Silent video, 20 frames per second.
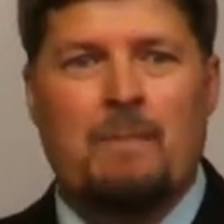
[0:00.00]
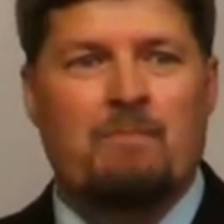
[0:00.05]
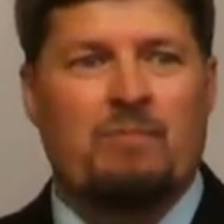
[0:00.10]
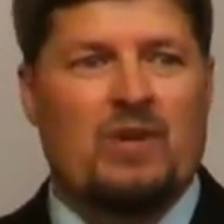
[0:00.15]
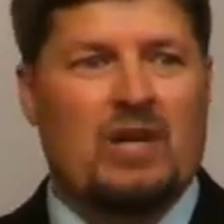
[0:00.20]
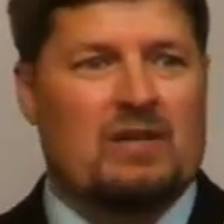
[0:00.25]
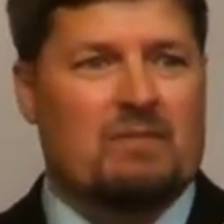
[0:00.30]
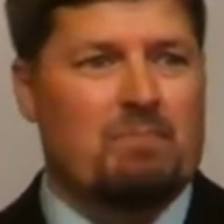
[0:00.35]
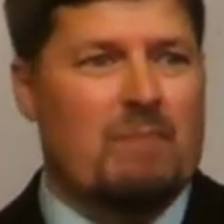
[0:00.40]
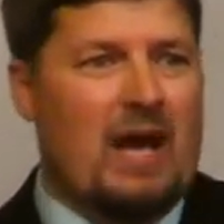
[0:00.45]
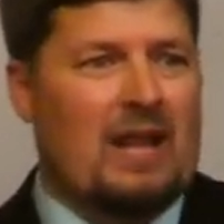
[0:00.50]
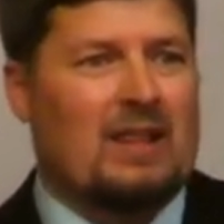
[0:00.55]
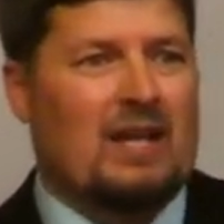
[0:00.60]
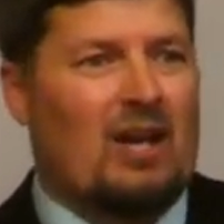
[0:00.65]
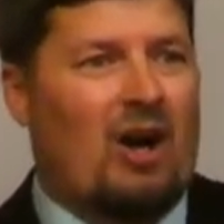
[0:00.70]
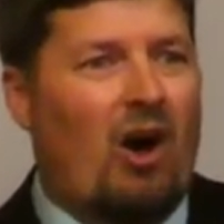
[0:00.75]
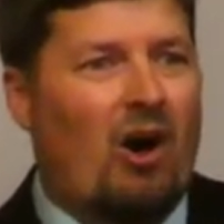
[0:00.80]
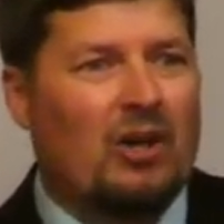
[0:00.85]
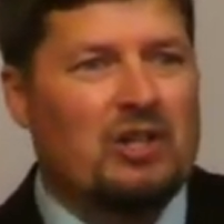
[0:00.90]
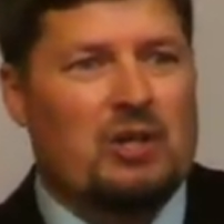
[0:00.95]
this
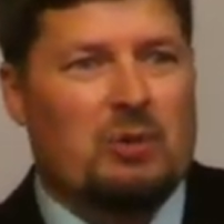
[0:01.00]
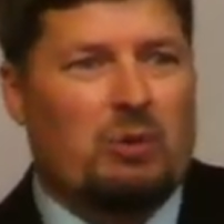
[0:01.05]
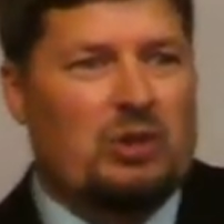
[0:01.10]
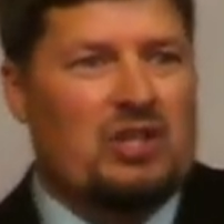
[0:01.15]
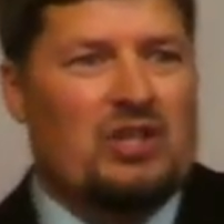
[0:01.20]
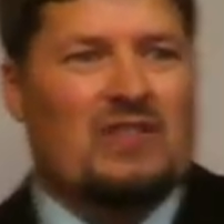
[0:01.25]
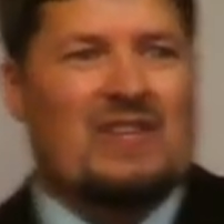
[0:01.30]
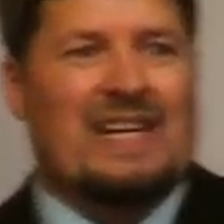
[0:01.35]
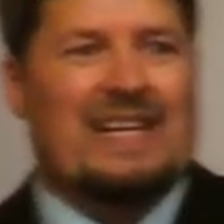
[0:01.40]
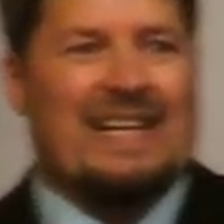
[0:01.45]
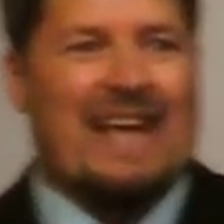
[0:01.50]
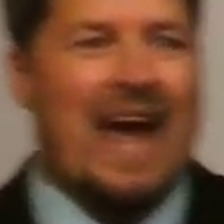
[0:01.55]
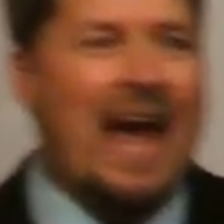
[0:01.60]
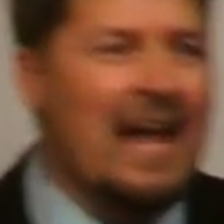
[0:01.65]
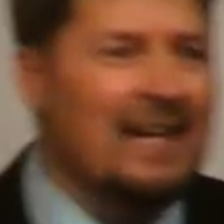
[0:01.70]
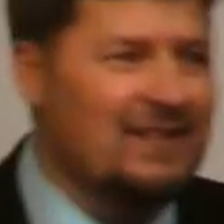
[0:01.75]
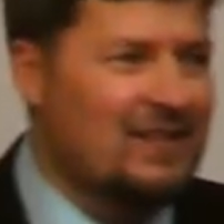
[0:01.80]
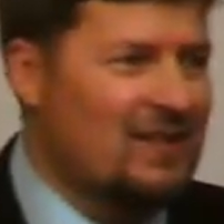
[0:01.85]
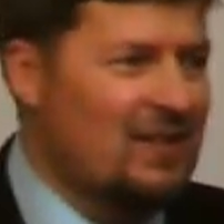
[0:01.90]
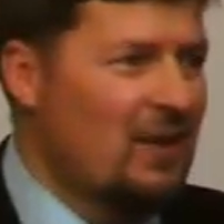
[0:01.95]
methodology, which is
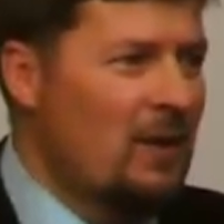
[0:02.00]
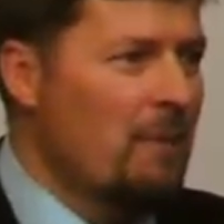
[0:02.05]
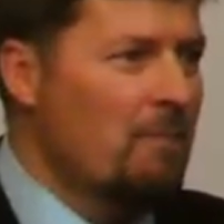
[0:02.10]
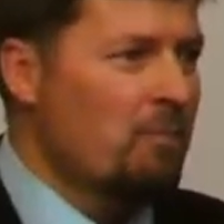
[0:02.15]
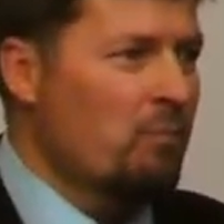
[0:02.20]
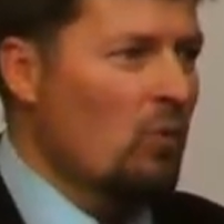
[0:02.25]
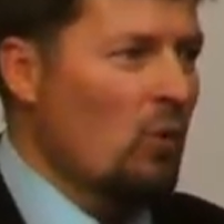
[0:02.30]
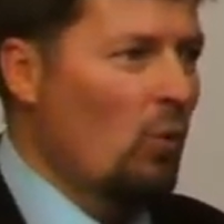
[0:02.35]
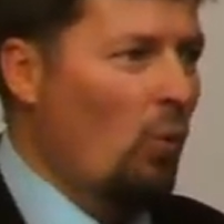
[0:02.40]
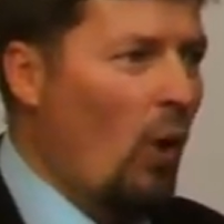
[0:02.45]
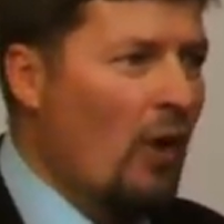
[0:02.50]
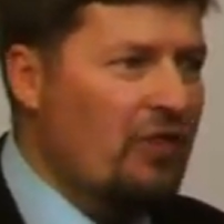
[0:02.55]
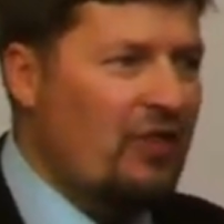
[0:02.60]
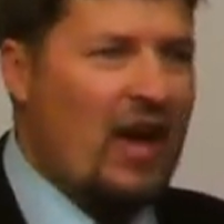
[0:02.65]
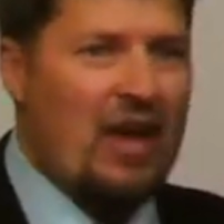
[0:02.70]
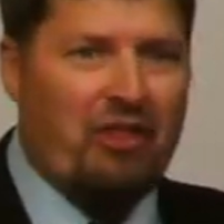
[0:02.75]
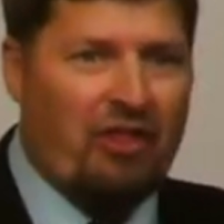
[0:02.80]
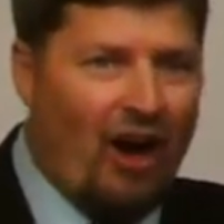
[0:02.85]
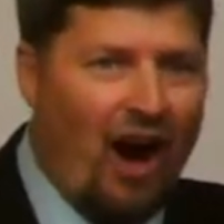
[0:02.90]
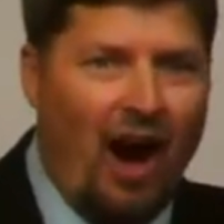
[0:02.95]
against what
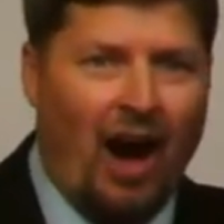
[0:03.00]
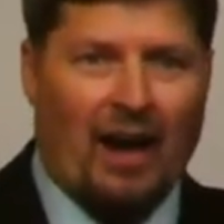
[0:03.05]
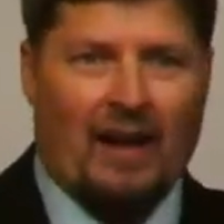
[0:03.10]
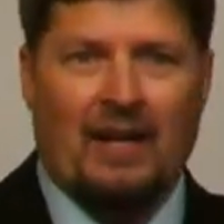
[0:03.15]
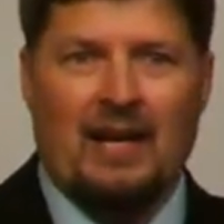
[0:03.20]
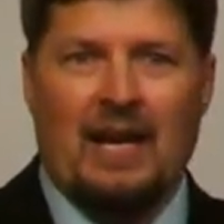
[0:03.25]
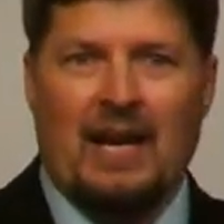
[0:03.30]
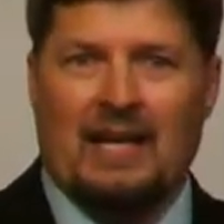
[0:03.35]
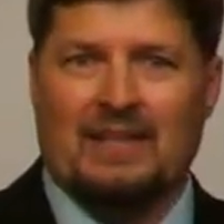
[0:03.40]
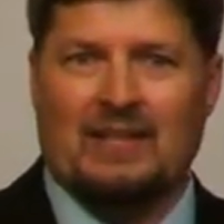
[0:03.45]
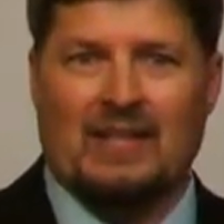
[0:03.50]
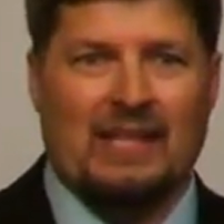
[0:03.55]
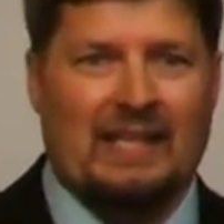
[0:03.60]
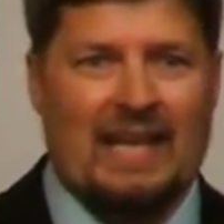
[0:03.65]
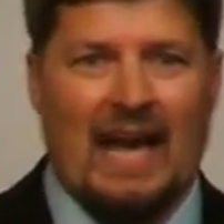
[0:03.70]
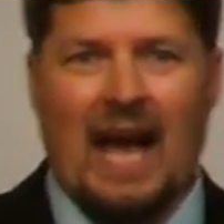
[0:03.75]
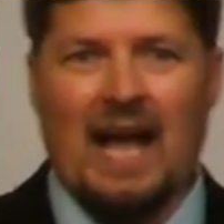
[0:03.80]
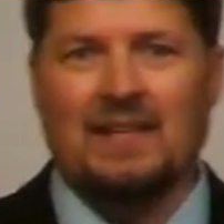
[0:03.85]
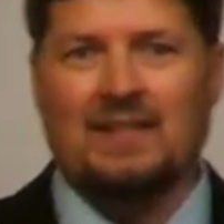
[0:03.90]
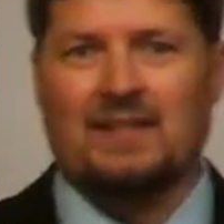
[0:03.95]
they thought. It's
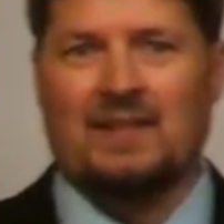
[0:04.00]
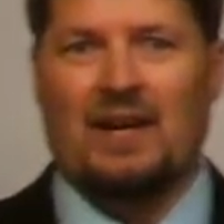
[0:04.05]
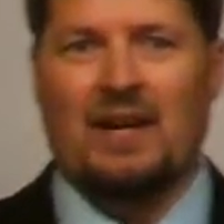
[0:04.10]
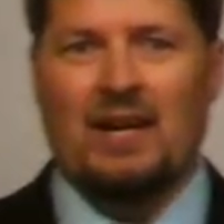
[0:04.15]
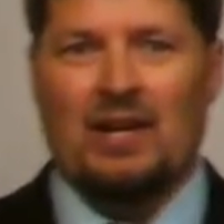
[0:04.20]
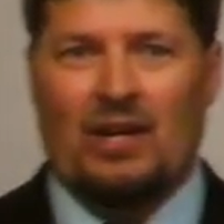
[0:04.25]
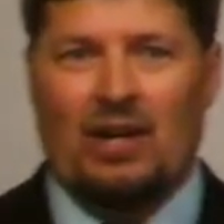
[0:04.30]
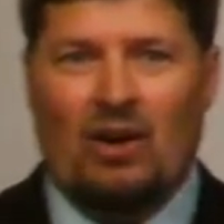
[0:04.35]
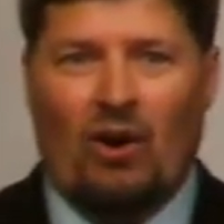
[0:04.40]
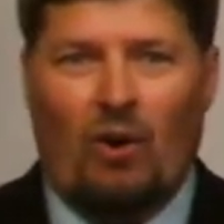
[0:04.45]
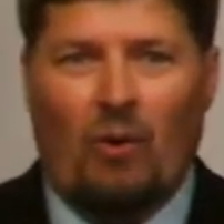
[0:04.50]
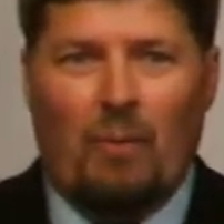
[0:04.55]
against, you know,